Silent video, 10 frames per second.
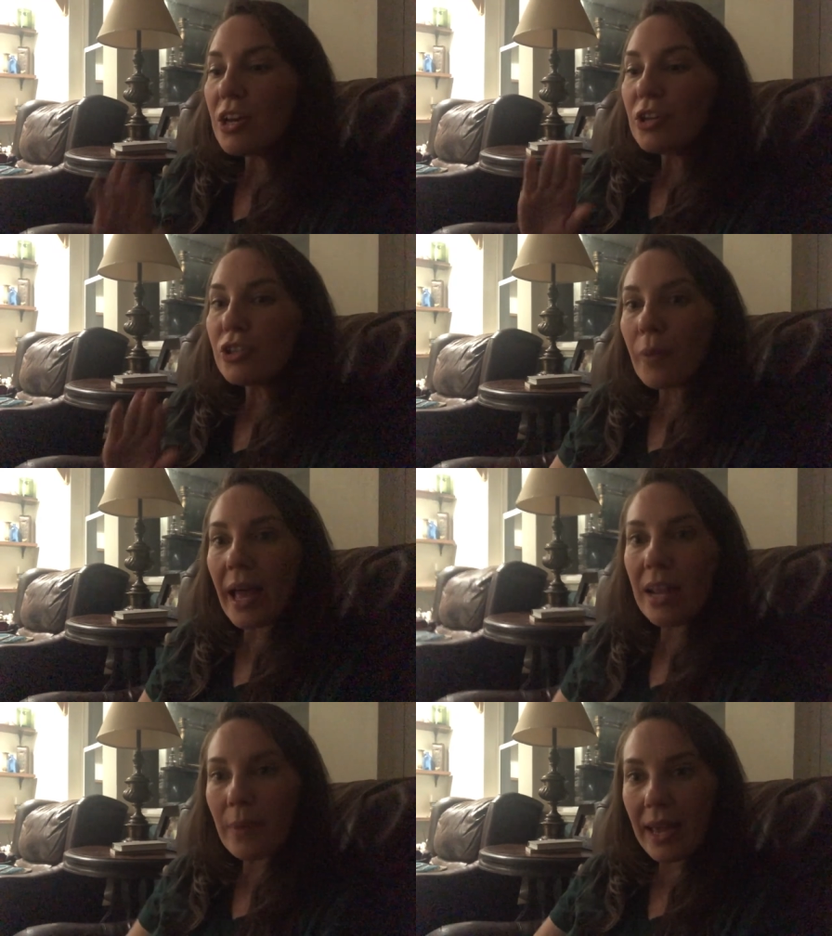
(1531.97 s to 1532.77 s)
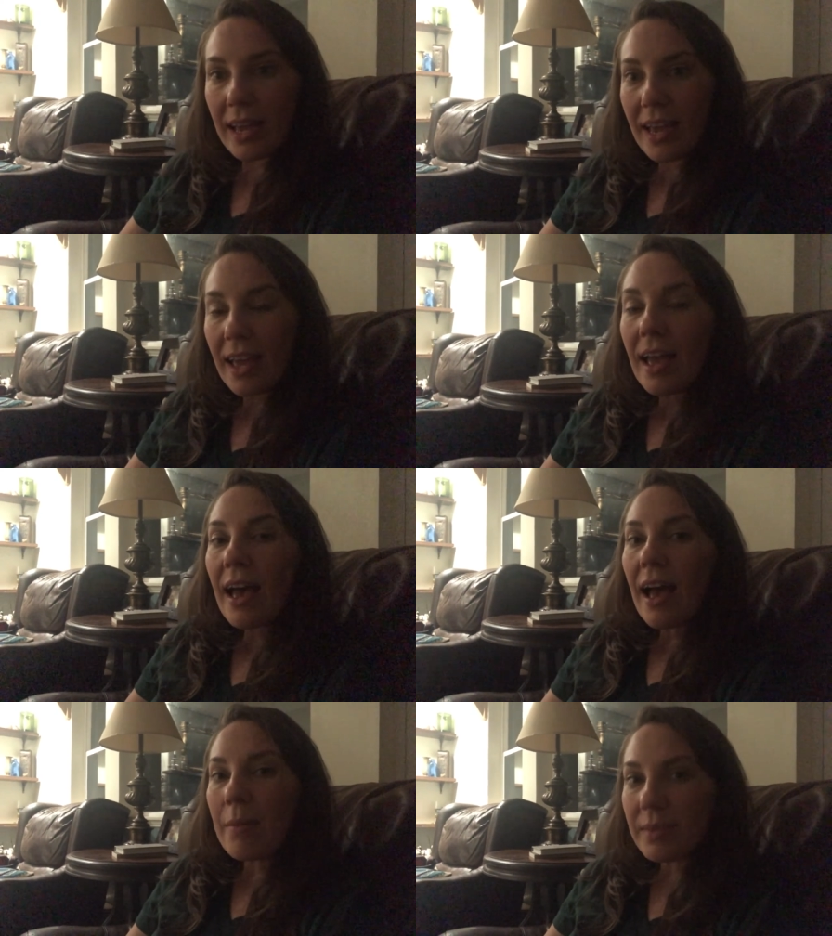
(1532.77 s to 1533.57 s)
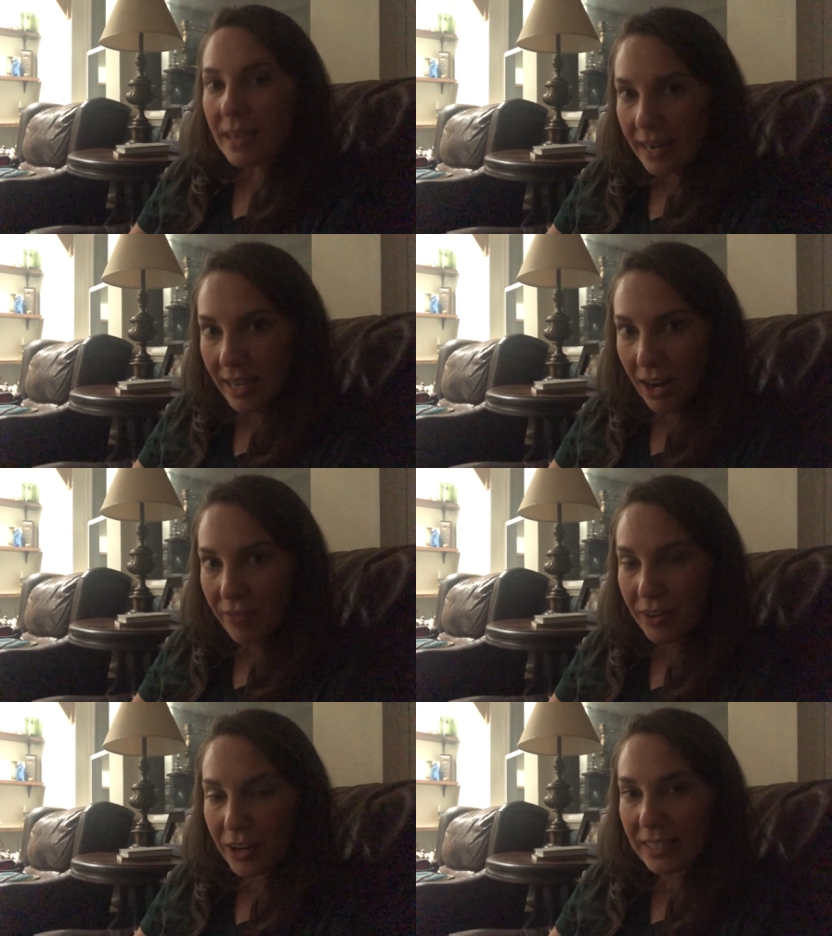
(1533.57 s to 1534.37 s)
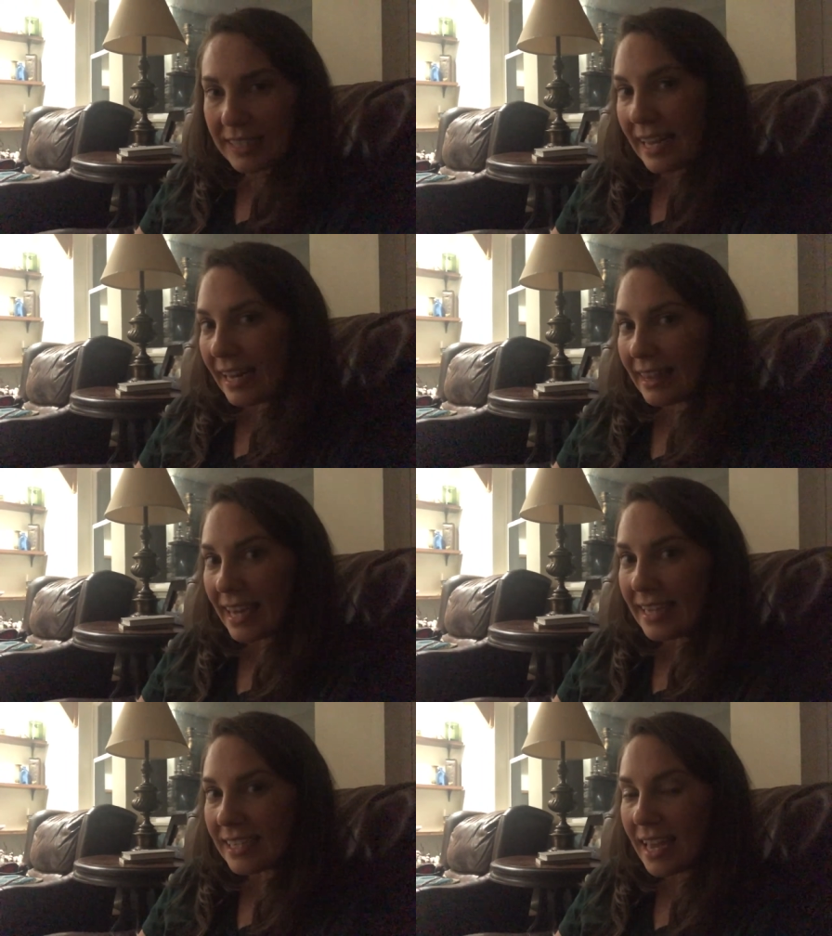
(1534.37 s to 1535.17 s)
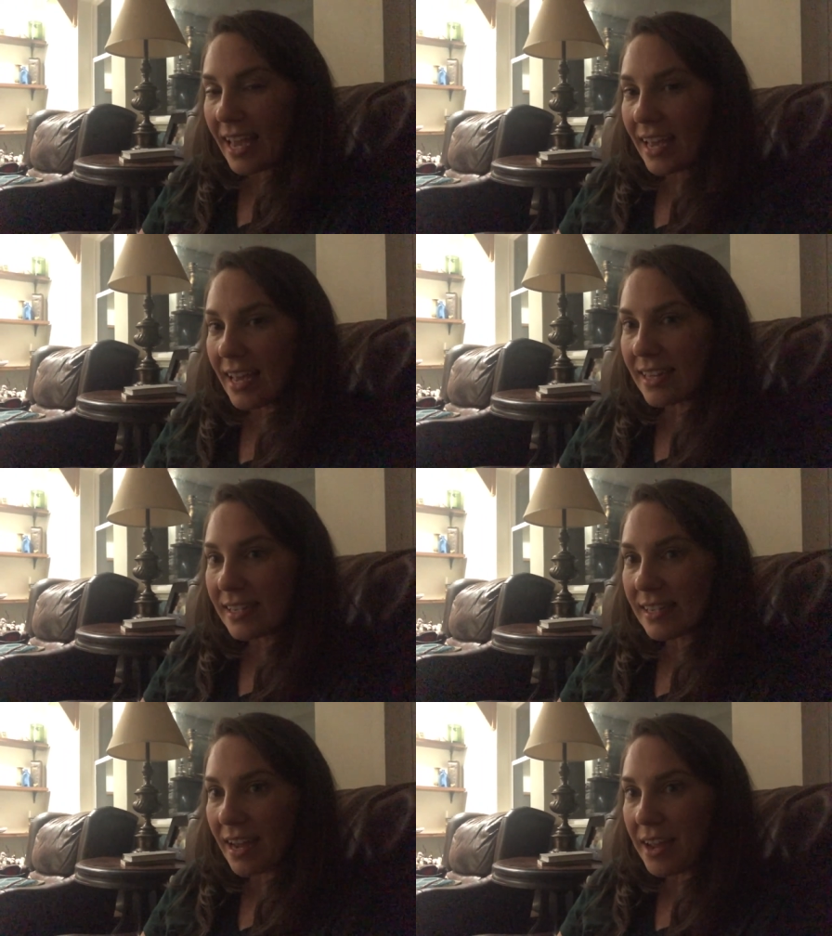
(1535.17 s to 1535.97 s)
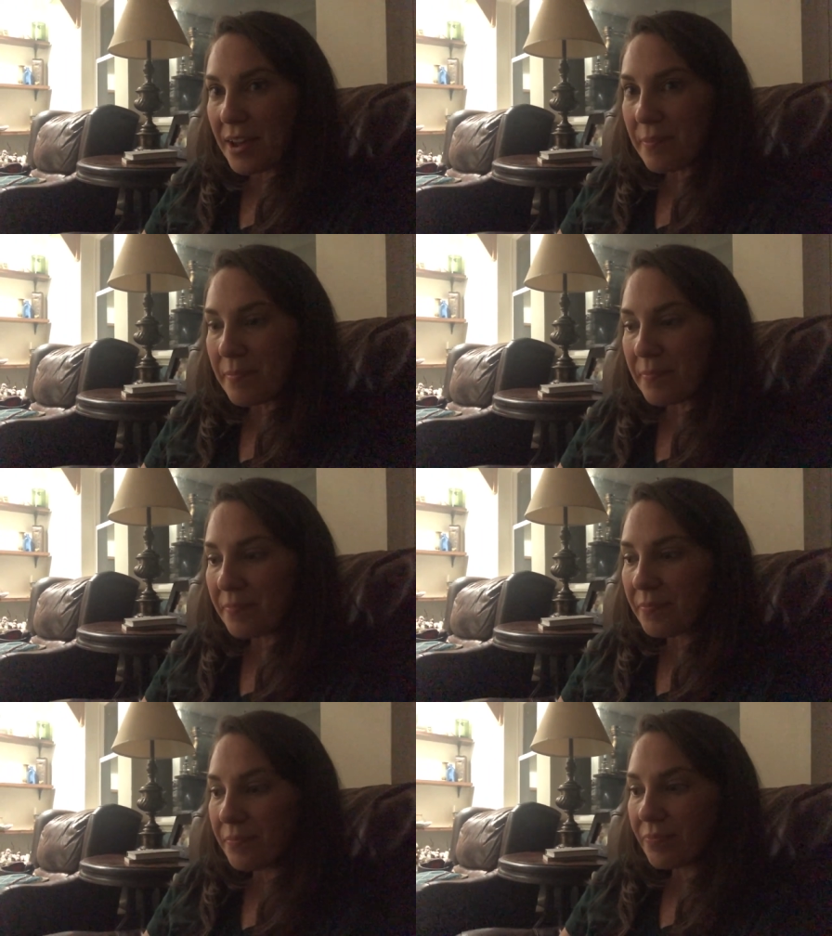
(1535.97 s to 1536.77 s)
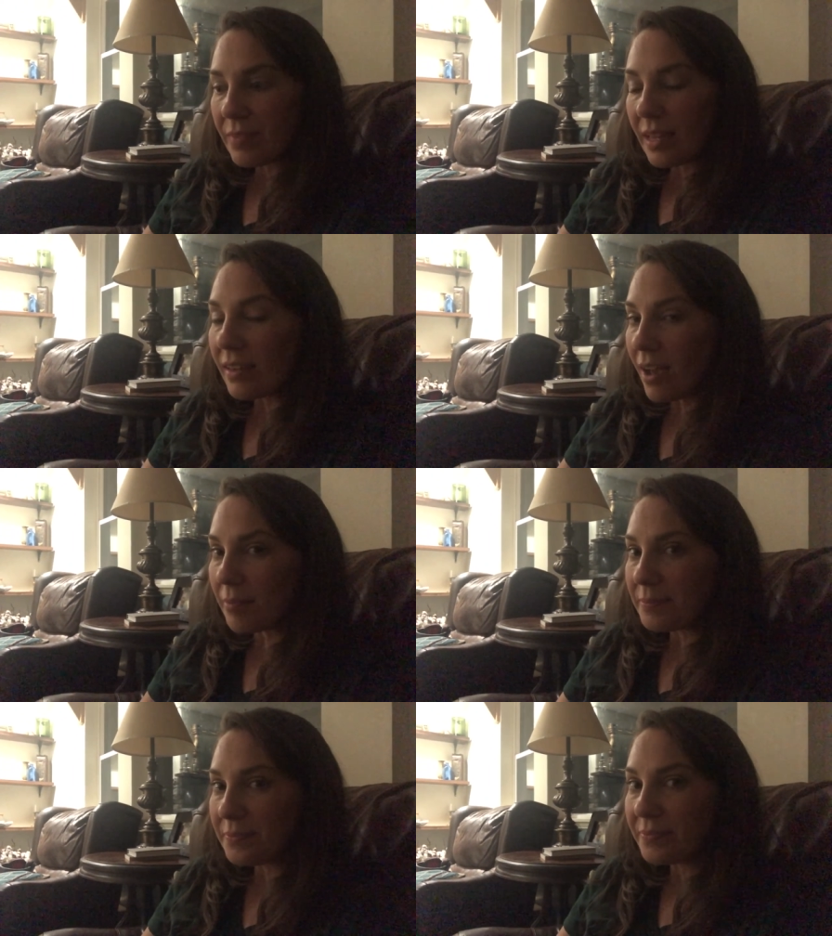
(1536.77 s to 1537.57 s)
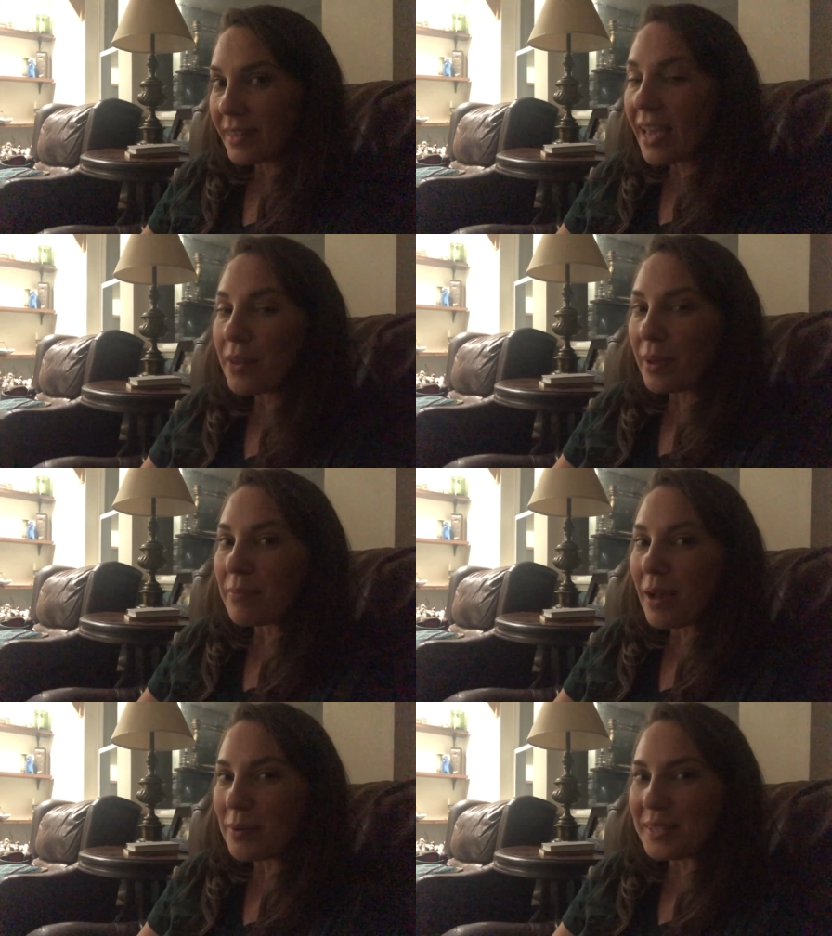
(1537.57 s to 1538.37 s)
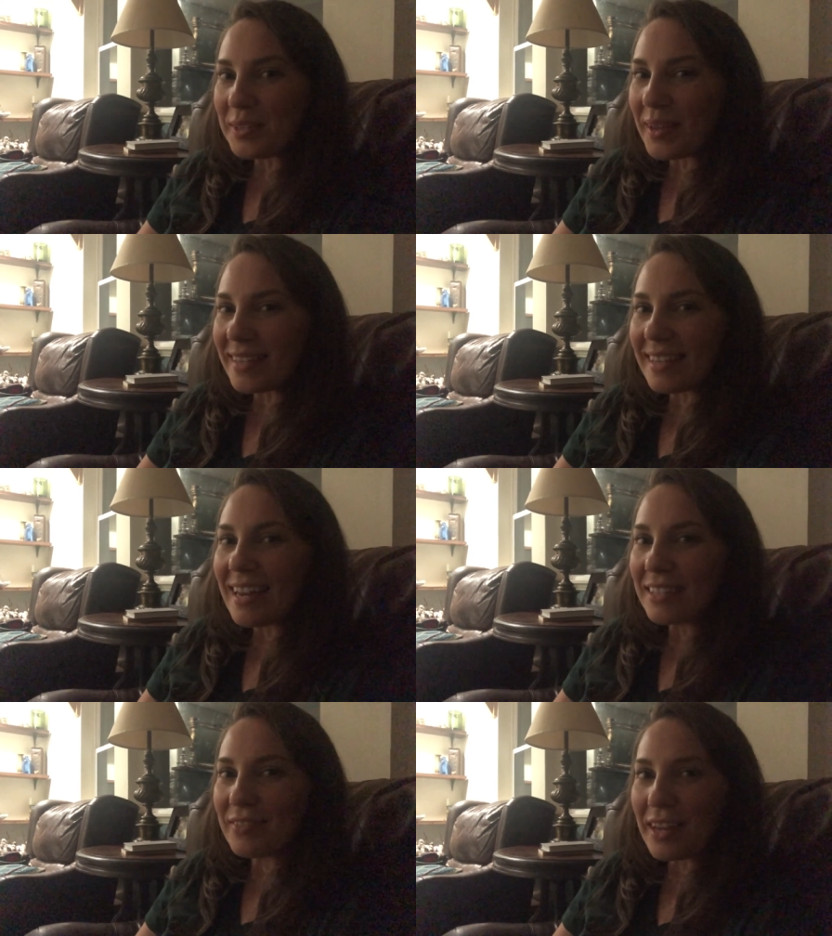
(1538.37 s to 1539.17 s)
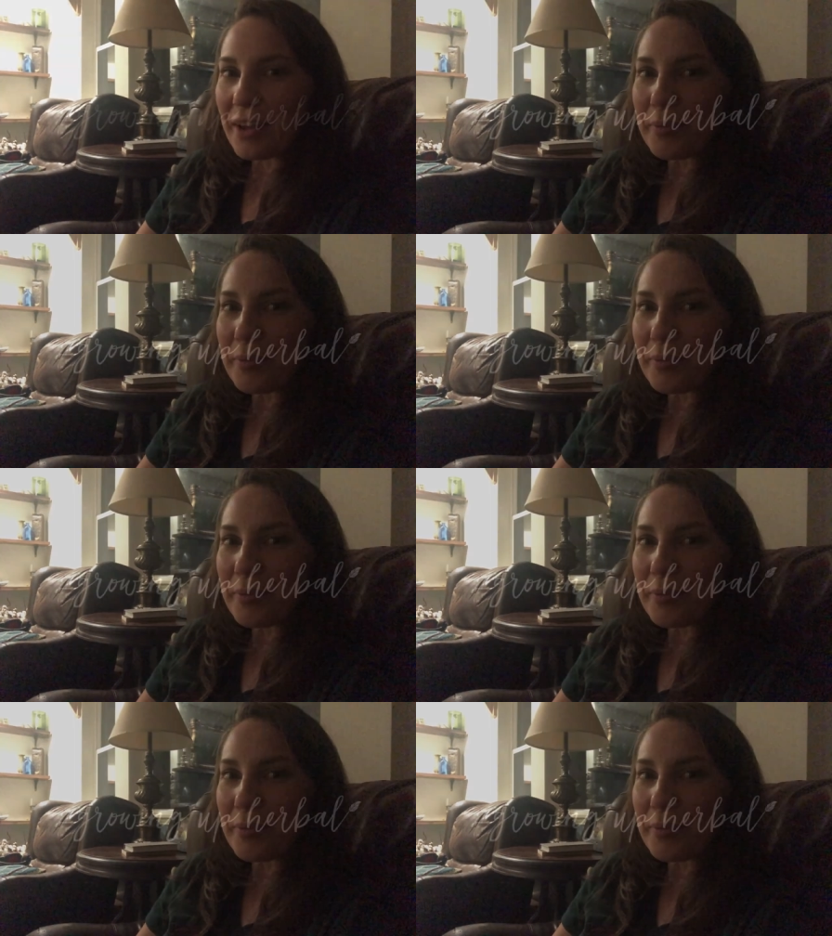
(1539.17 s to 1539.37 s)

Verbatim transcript: So anyway, I'm gonna get off here because it's getting late, and um, yeah. Anyway, I will see you guys in the next video.